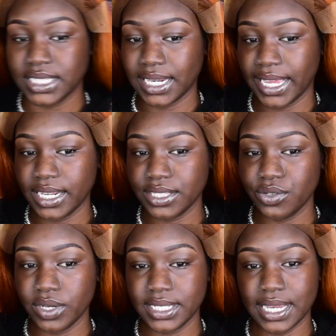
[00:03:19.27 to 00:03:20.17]
To lay this
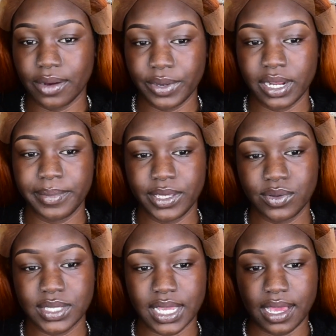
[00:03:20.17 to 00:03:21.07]
unit down, we're gonna be
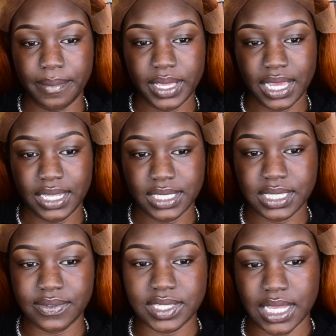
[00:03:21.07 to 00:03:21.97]
using gummy
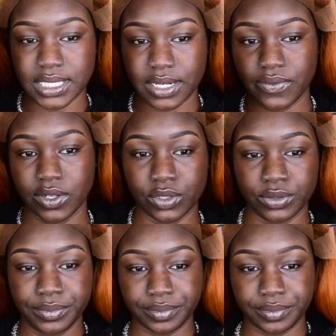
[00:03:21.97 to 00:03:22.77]
adhesive sensitive glue.